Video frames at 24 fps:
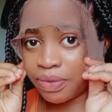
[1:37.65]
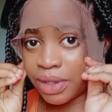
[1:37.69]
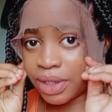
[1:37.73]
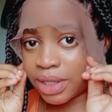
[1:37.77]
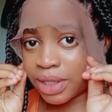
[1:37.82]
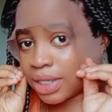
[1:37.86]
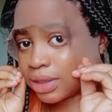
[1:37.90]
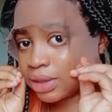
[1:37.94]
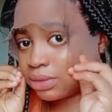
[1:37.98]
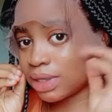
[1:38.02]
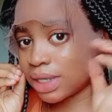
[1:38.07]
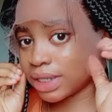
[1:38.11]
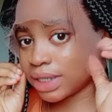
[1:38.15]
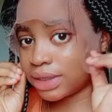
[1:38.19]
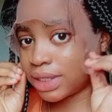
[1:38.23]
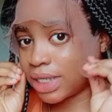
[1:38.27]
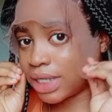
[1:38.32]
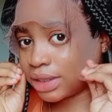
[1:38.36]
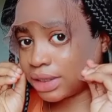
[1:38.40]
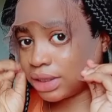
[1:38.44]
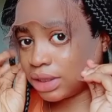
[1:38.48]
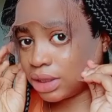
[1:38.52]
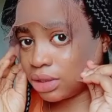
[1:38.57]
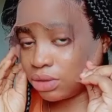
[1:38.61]
That's why it's
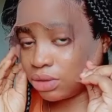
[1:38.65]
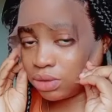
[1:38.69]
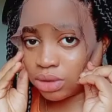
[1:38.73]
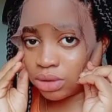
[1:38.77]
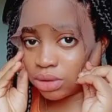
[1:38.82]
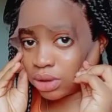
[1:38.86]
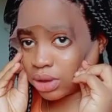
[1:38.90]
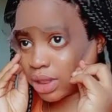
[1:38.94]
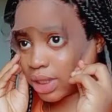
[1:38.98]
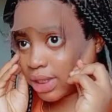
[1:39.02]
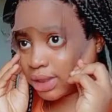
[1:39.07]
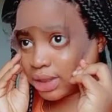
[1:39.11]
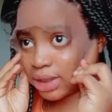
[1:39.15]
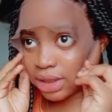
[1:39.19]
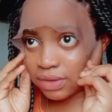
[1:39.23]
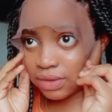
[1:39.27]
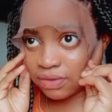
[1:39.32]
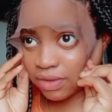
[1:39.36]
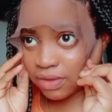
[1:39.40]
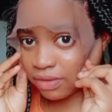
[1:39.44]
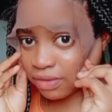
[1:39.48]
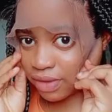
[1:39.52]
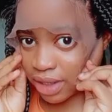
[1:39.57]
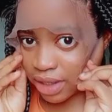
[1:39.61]
HD Illusion. Can you see it
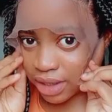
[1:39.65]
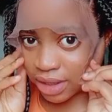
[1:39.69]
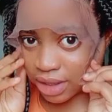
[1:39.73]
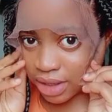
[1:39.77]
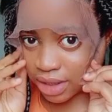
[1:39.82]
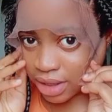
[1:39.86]
from far?